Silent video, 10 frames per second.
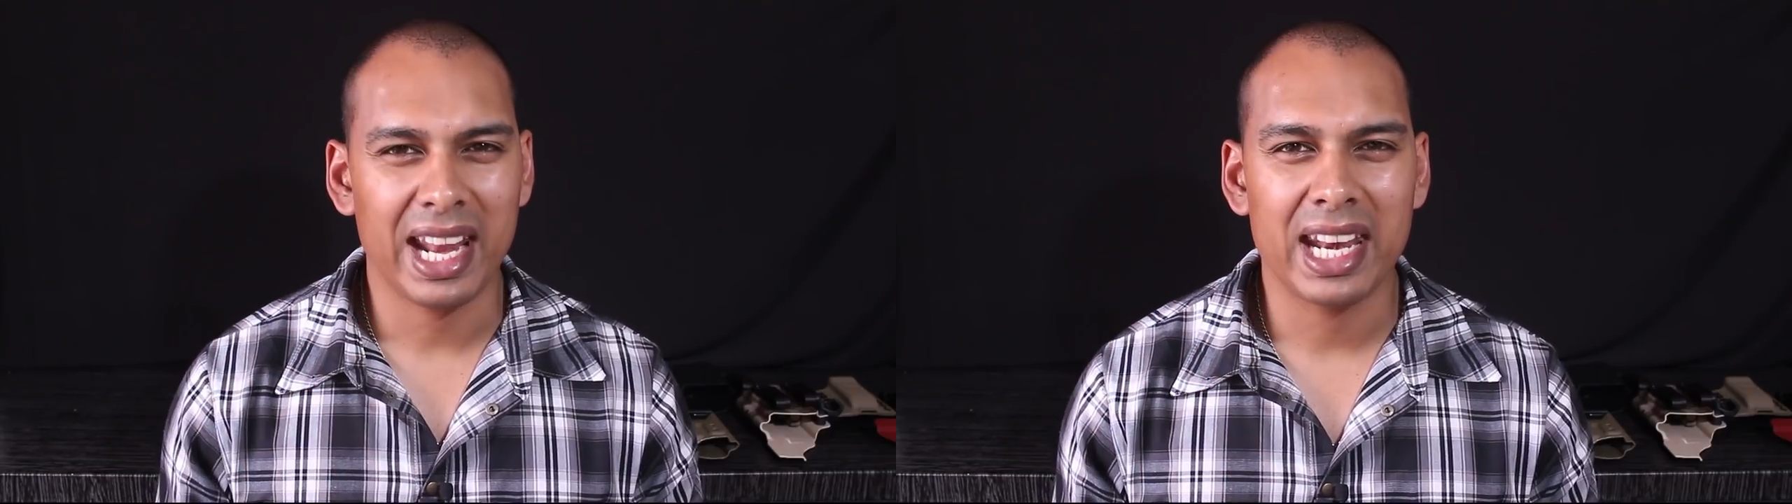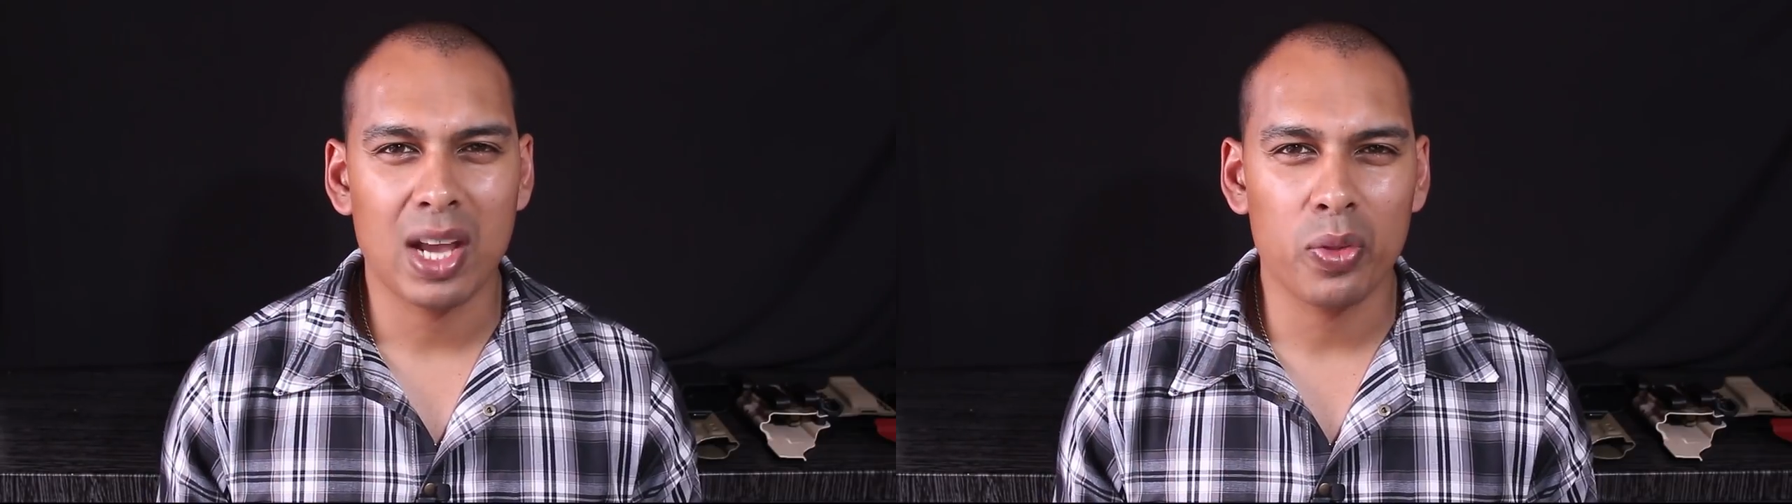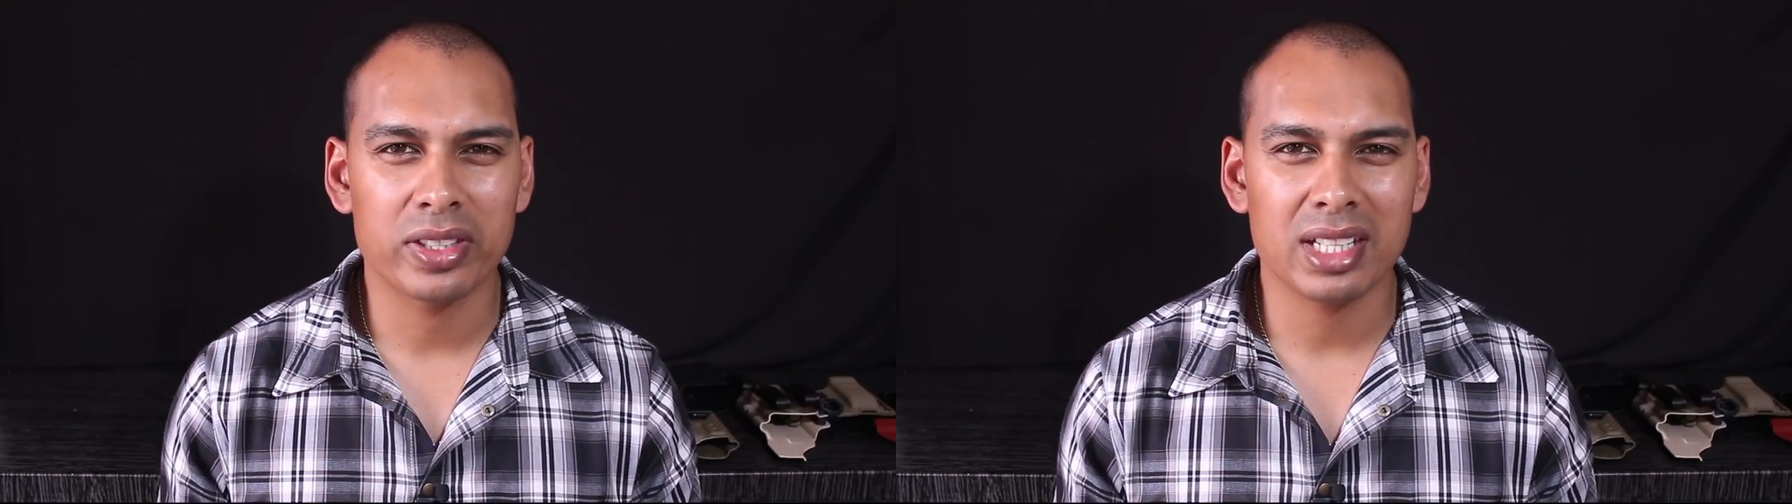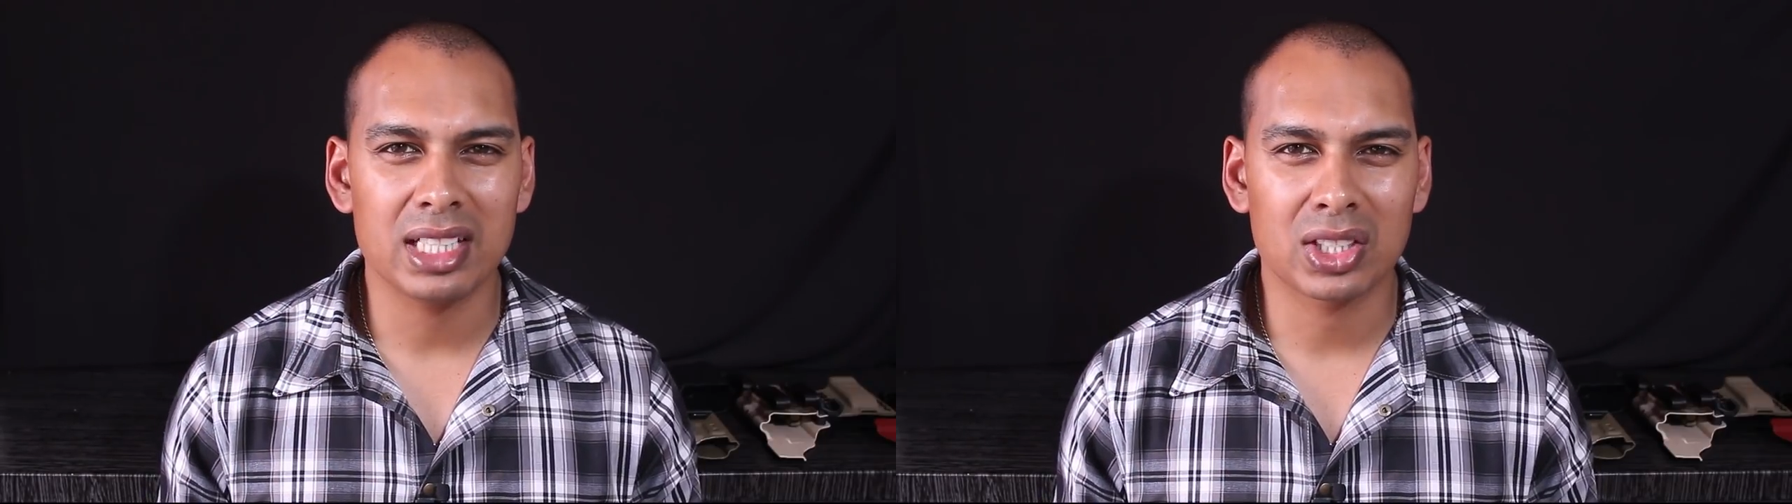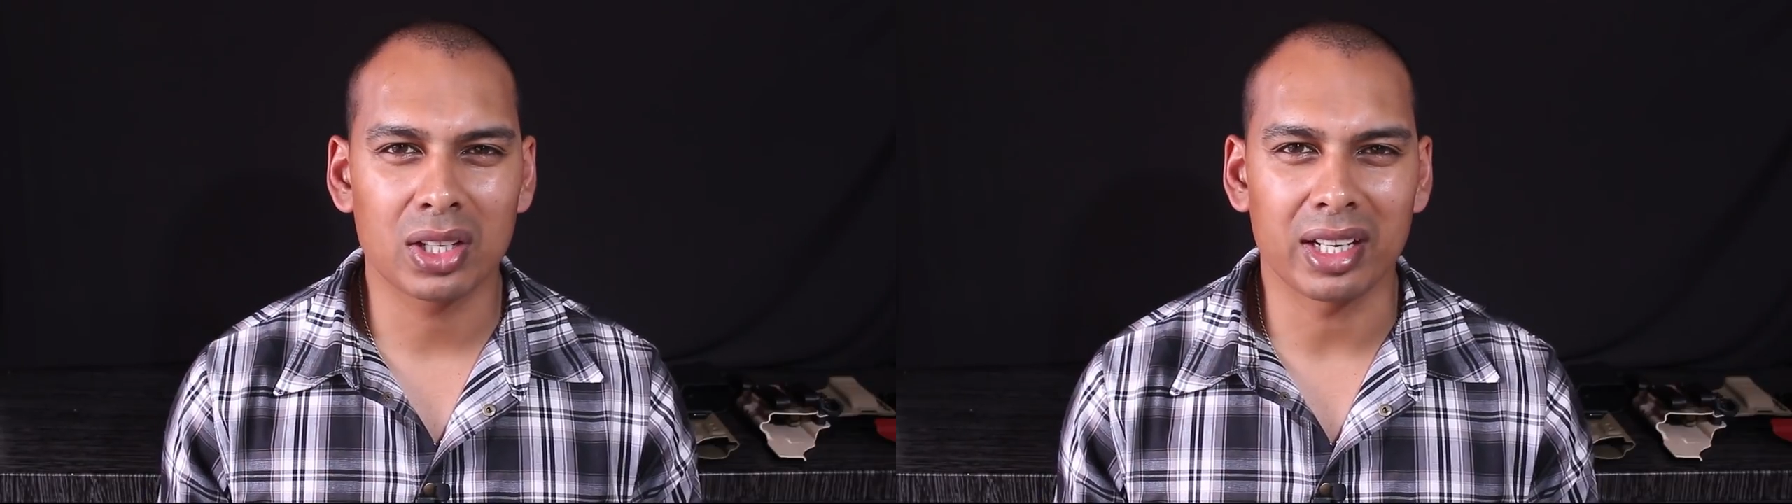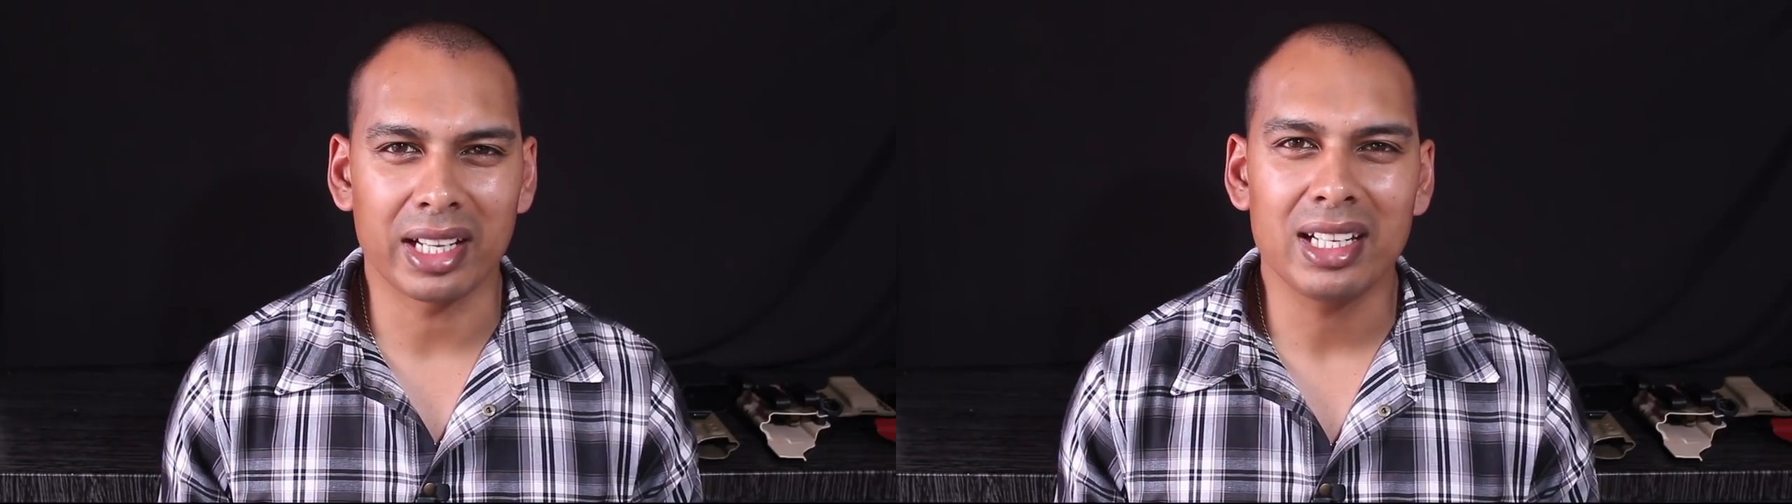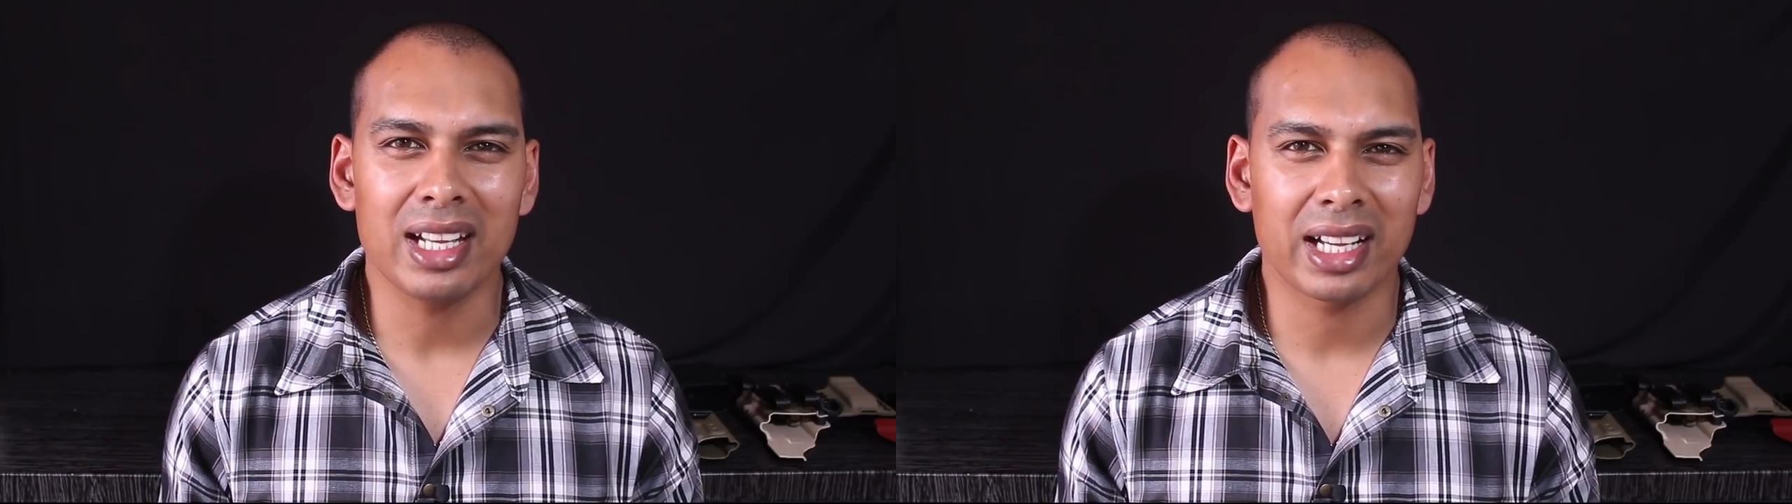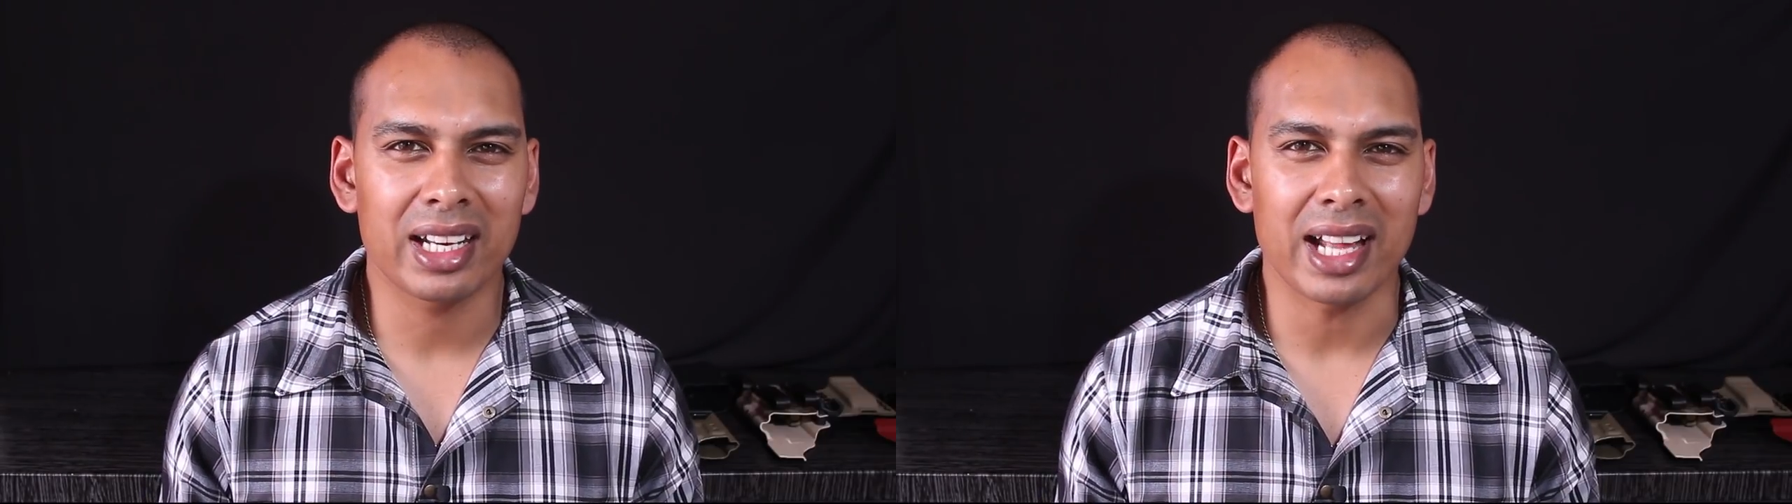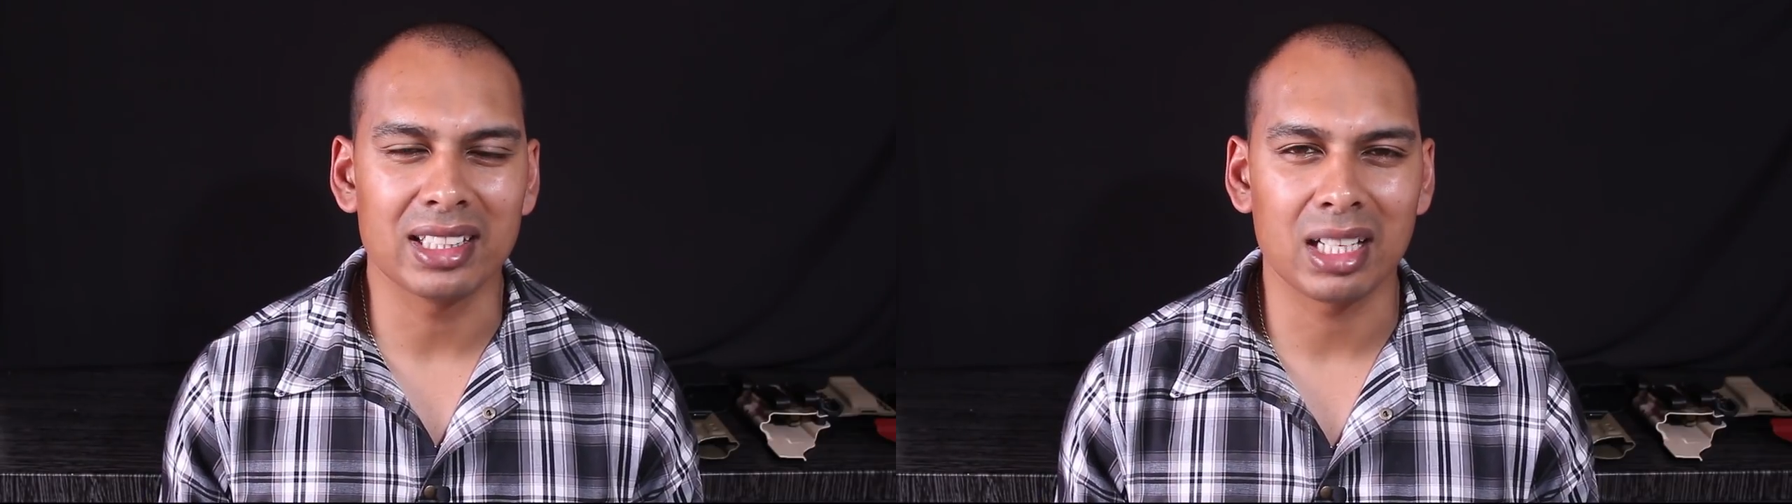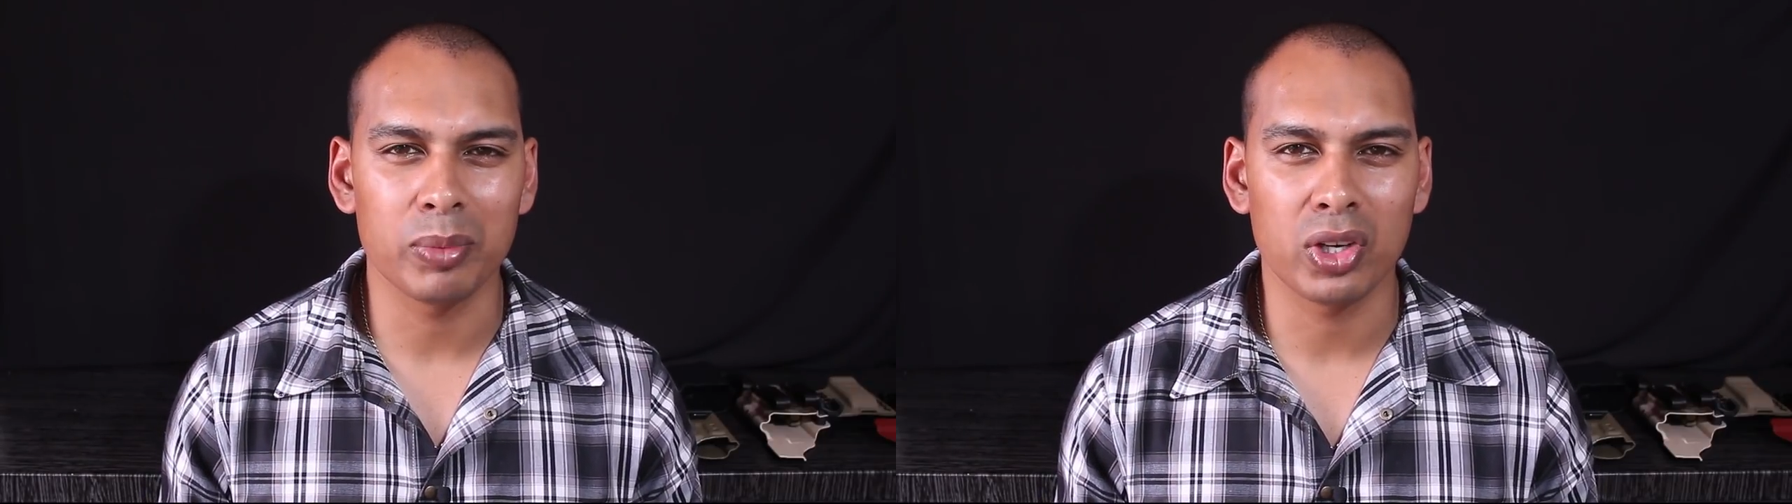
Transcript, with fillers: And I know this is really a conundrum.